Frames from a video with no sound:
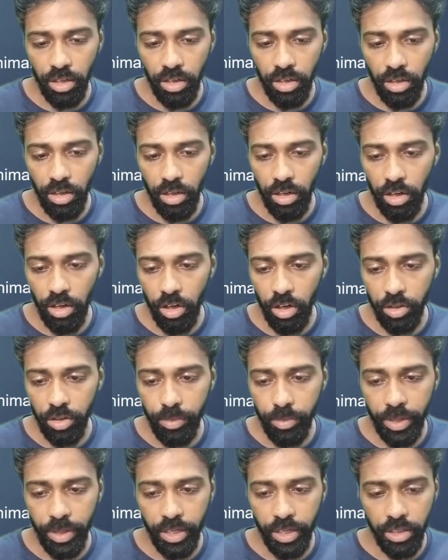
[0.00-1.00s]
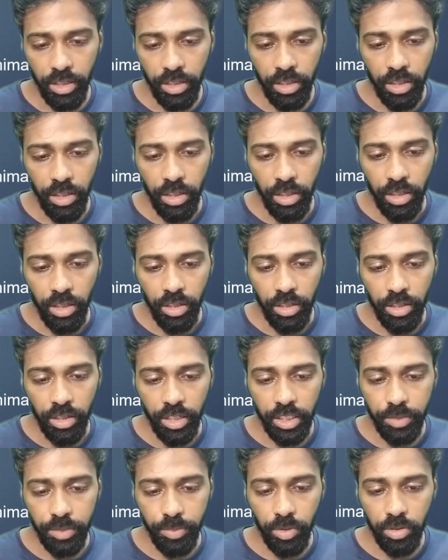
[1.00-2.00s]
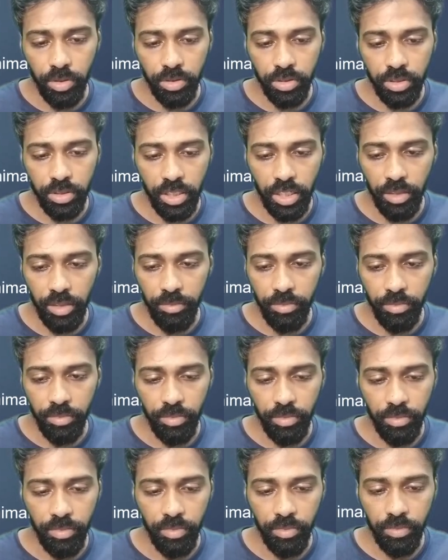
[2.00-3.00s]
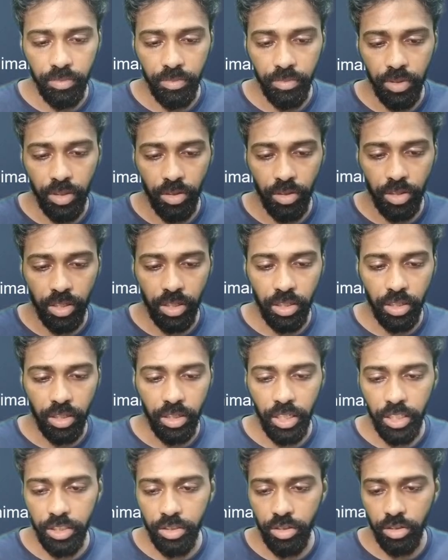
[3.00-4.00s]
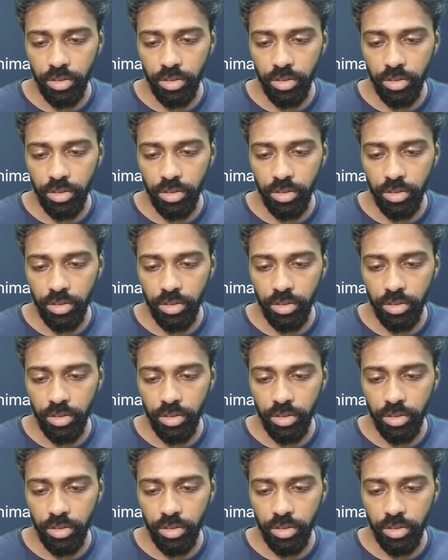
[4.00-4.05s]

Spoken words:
Outbreak Response Team. Okay, NJOT,